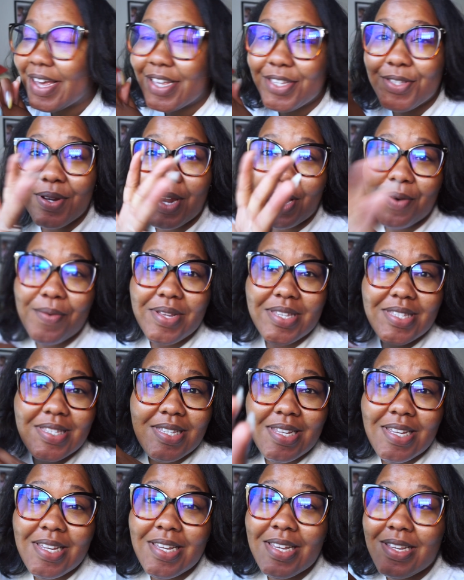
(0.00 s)
So that was
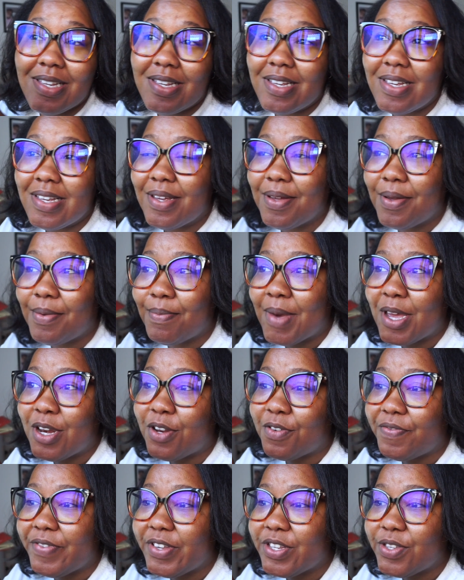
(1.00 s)
the
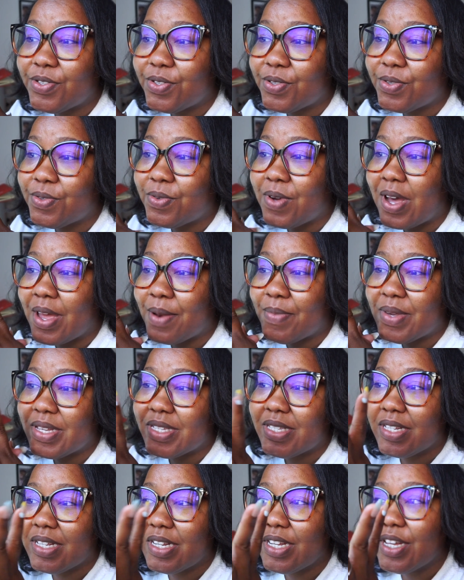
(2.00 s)
menu fisso, and
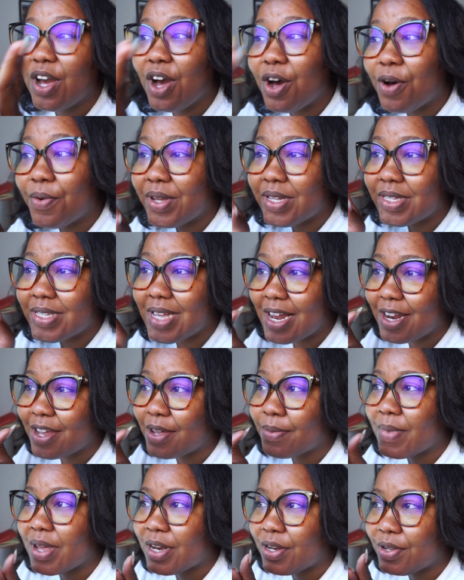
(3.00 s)
basically how
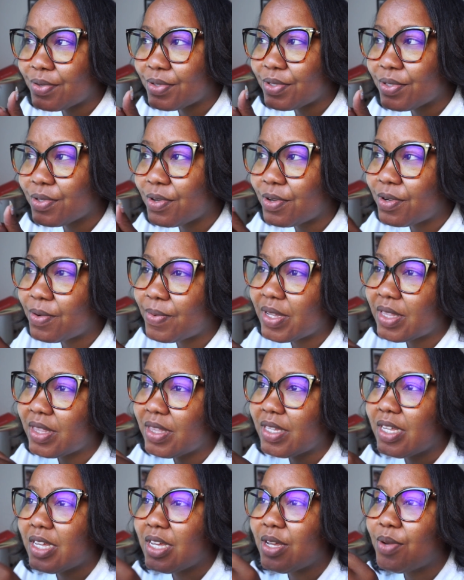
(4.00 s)
Italian menus go with
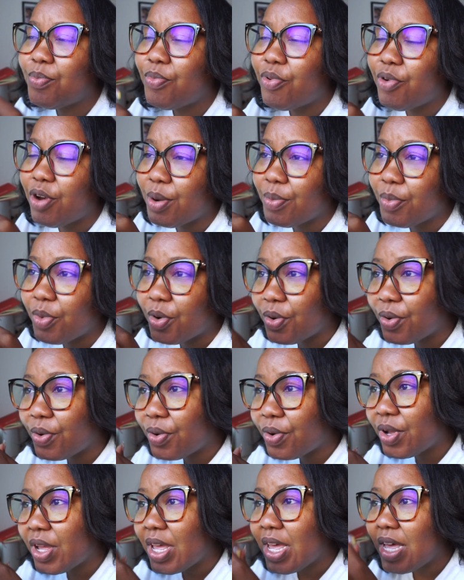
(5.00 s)
the
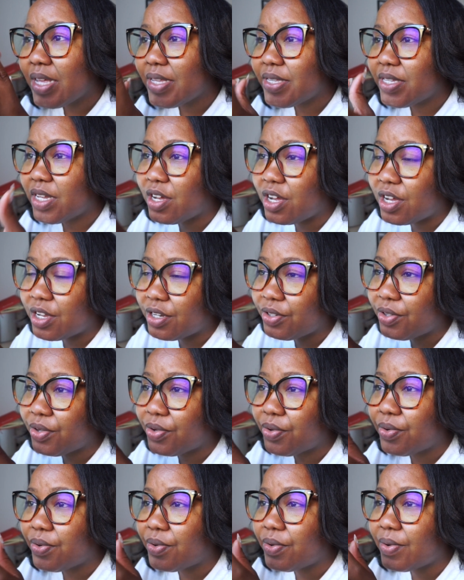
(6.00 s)
primo,
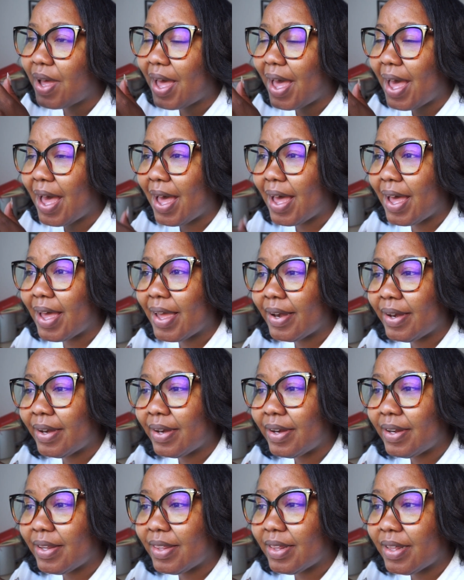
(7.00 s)
secondo,
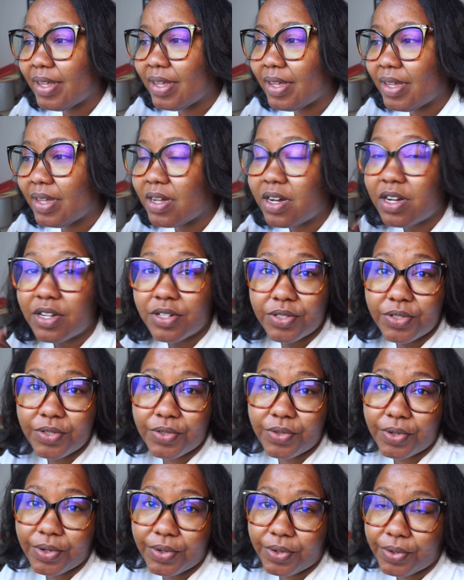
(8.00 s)
and the
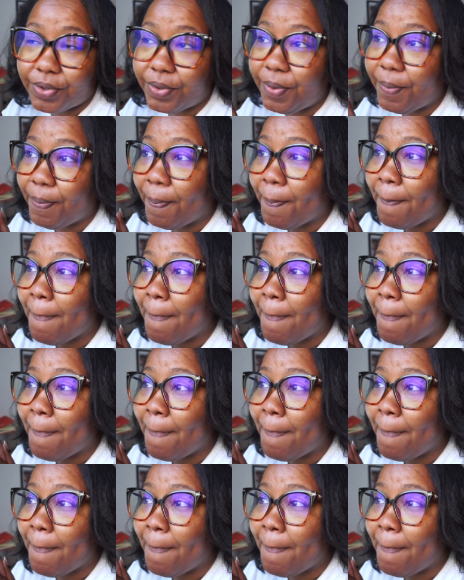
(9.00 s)
contorno.